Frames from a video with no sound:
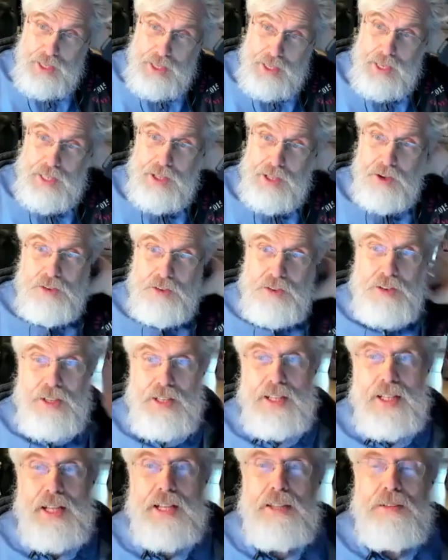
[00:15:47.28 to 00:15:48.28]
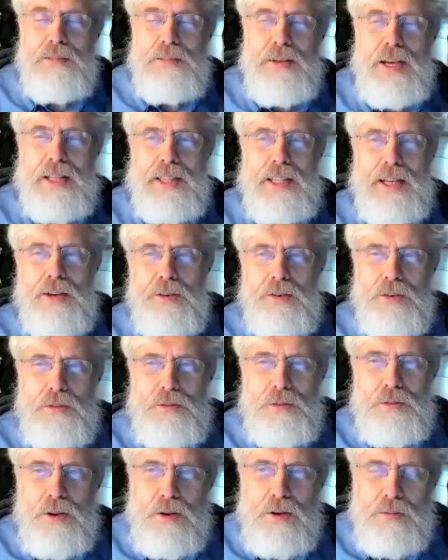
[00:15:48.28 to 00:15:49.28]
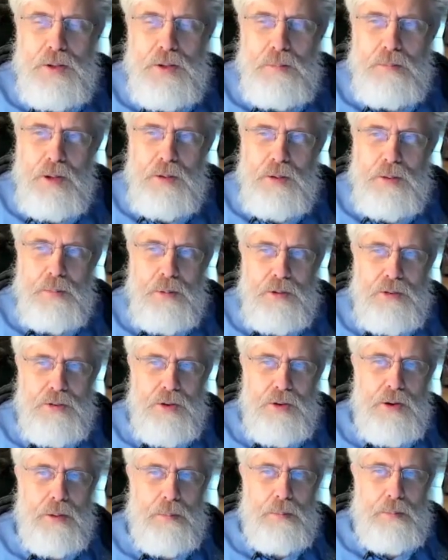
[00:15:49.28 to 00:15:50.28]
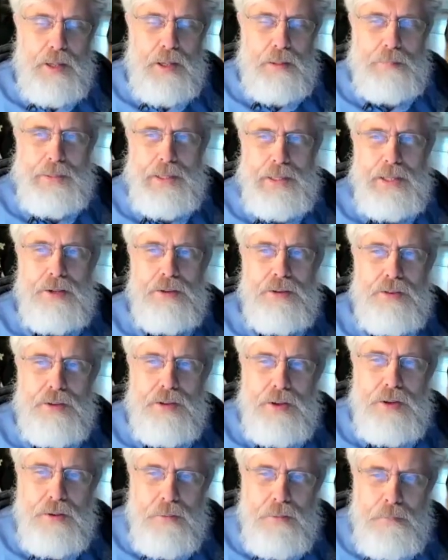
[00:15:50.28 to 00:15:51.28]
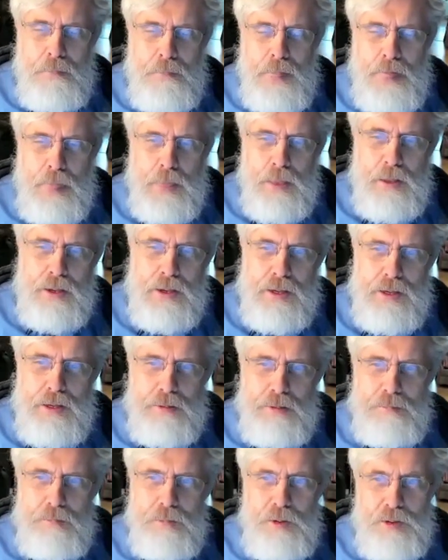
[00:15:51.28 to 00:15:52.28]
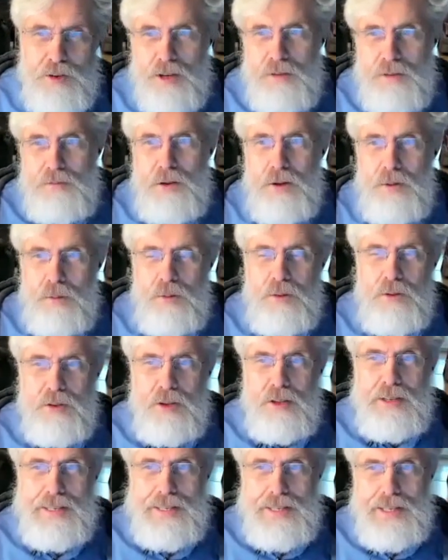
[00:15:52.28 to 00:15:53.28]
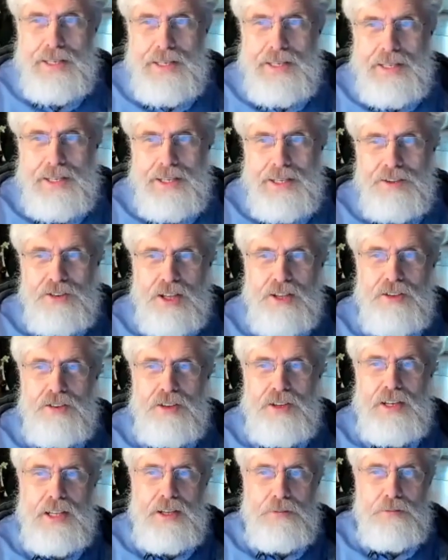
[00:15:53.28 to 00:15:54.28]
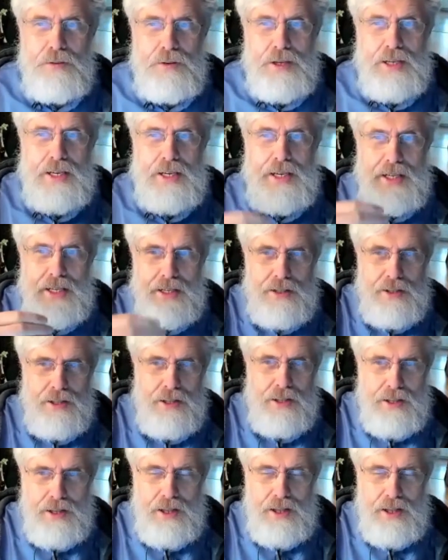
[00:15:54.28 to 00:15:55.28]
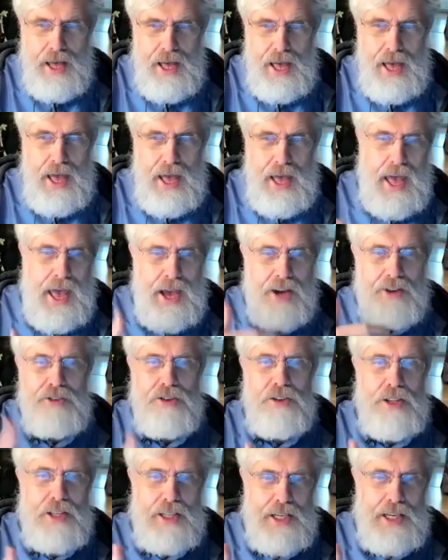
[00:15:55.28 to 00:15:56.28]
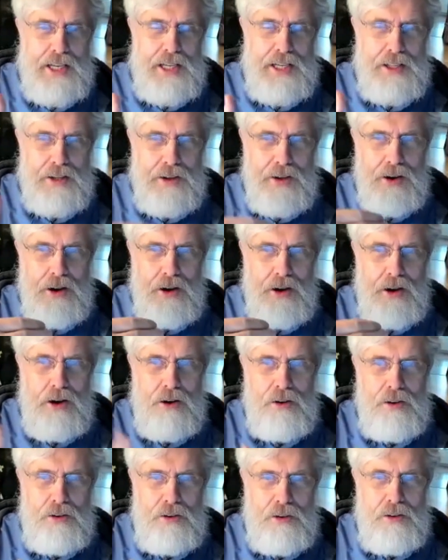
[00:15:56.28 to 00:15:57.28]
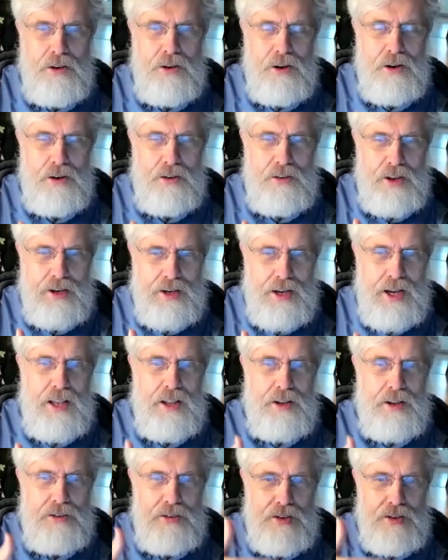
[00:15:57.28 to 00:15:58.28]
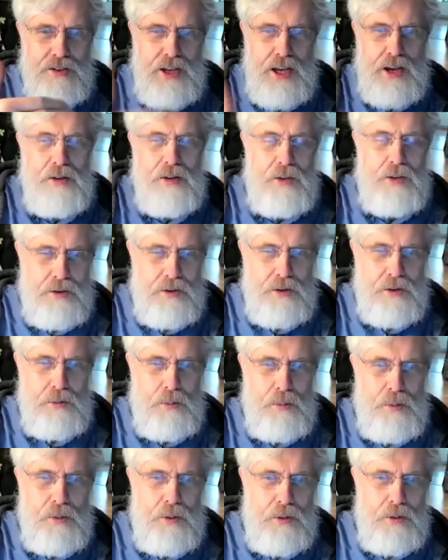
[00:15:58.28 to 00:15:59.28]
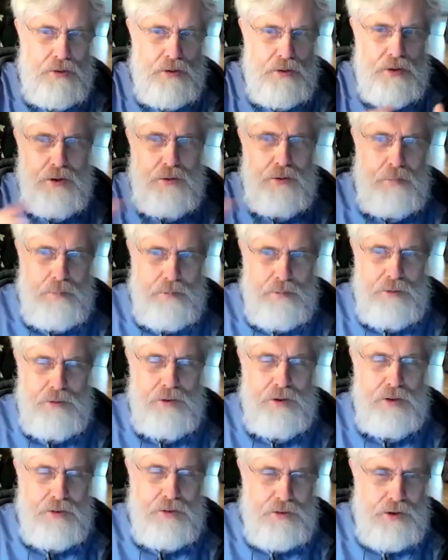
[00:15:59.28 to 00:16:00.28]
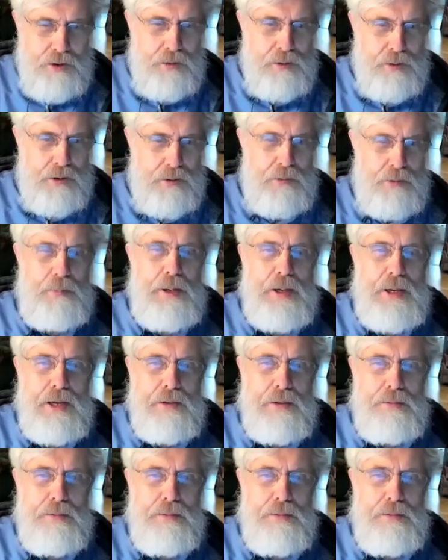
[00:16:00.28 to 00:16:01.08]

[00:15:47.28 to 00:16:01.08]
And they also didn't like the fact that I was involved in multiple startup companies, um, which I felt was a necessity for getting actually getting our, our technologies out into the world so, there, so we could share it with everybody.